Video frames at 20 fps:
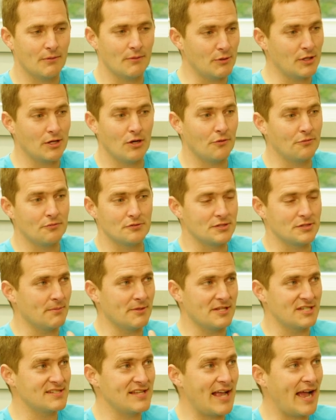And we can go through some
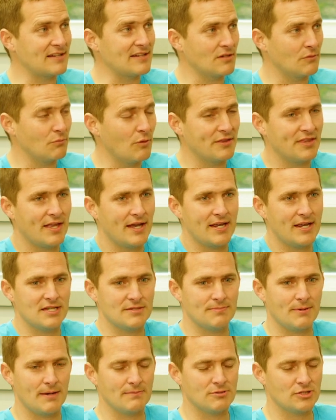of the stats on what that
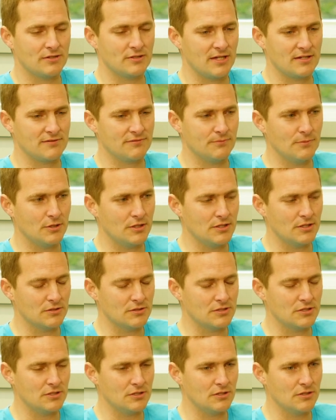is, but I'm sure that's familiar
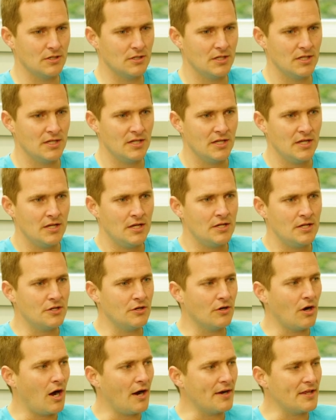to your,
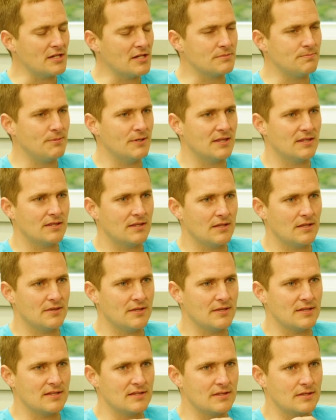your audience. But the,
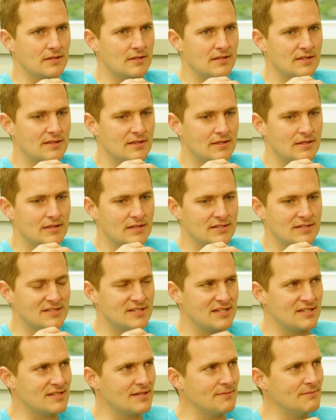the, the
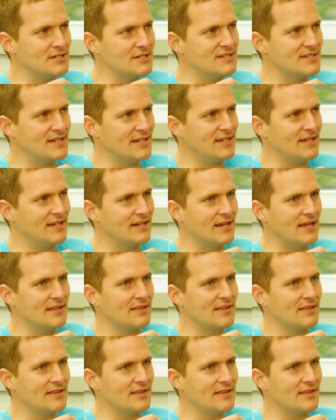system is sinking.